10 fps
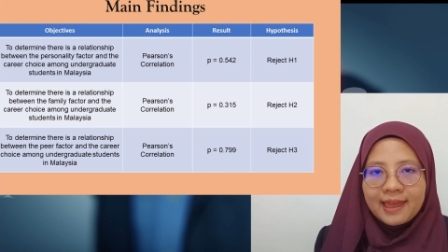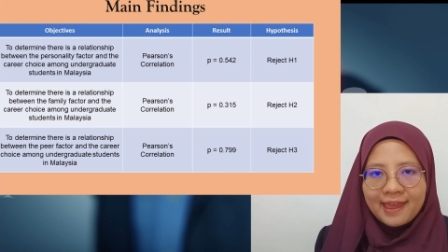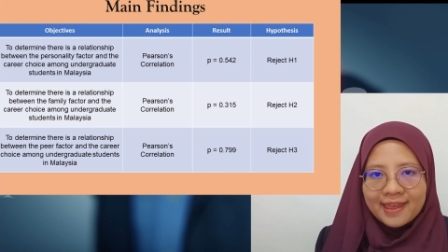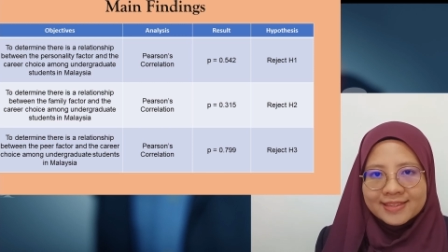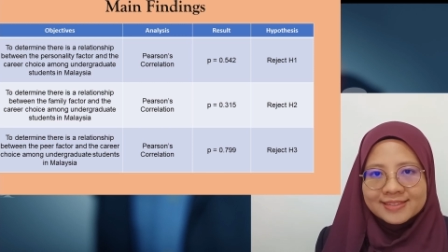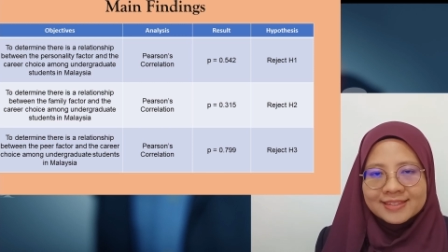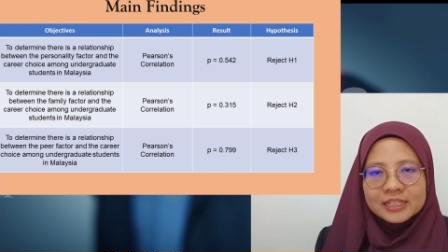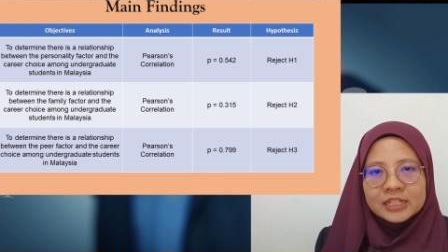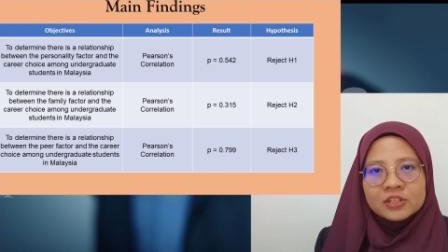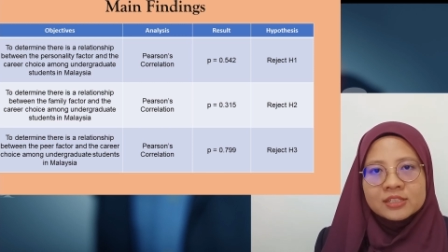Hence,
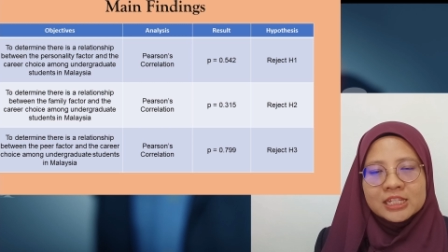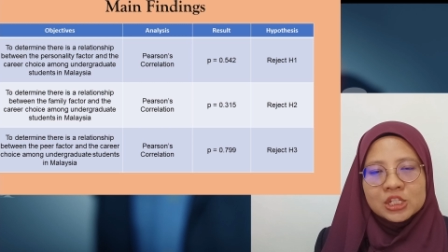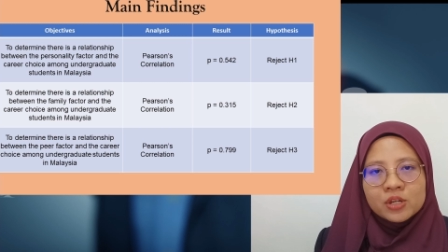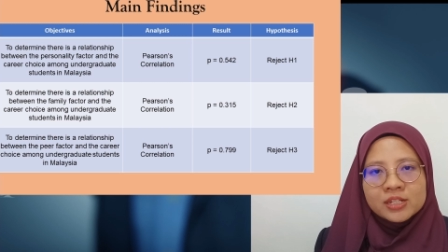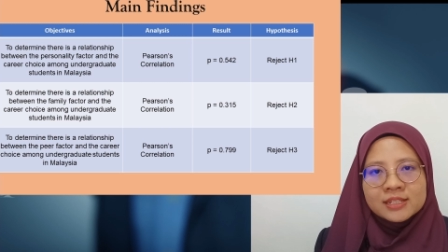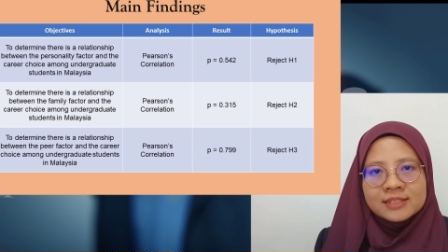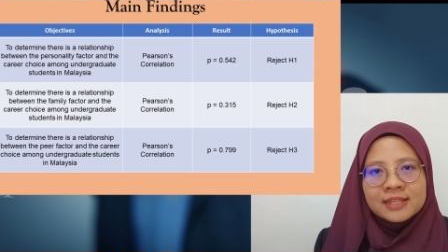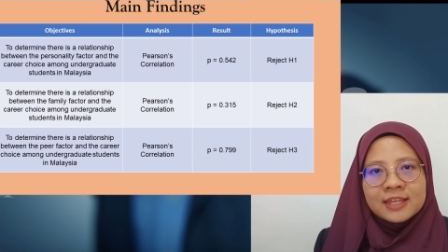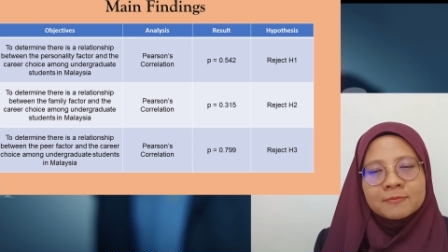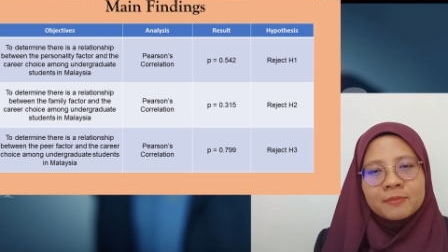the research
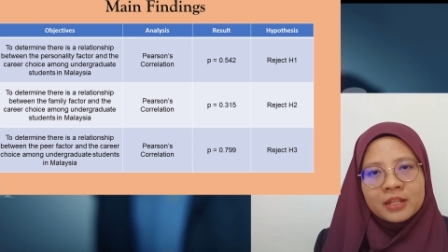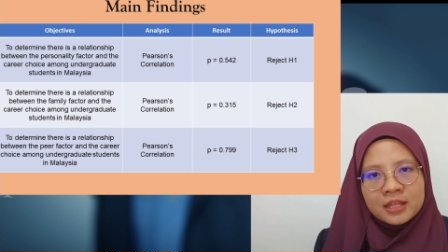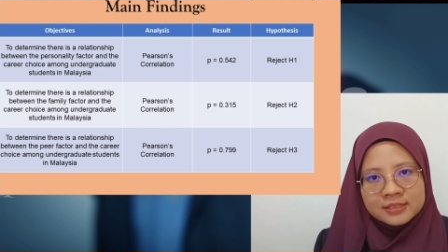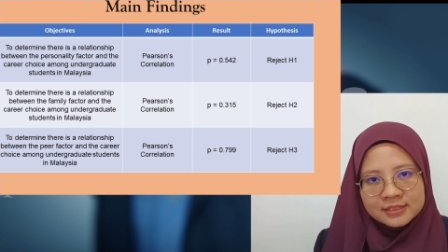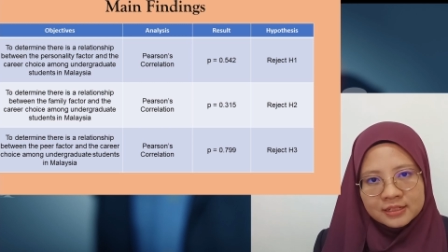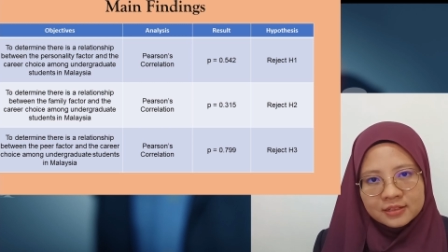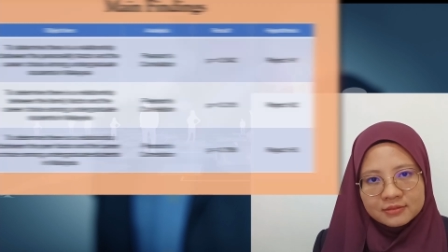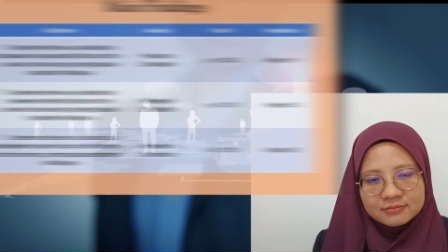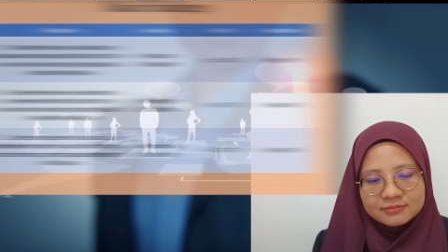questions has been answered.